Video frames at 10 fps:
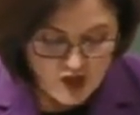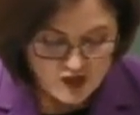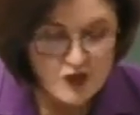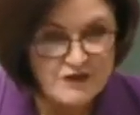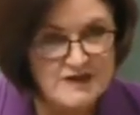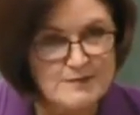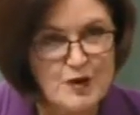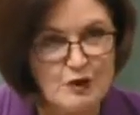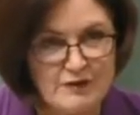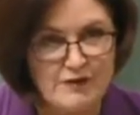So this
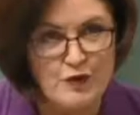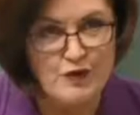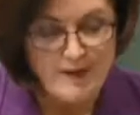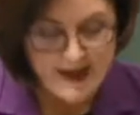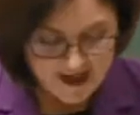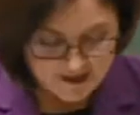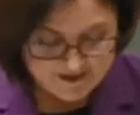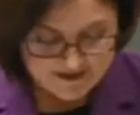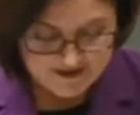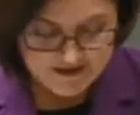bill before the
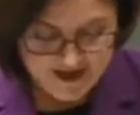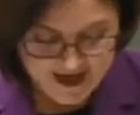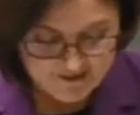Parliament today,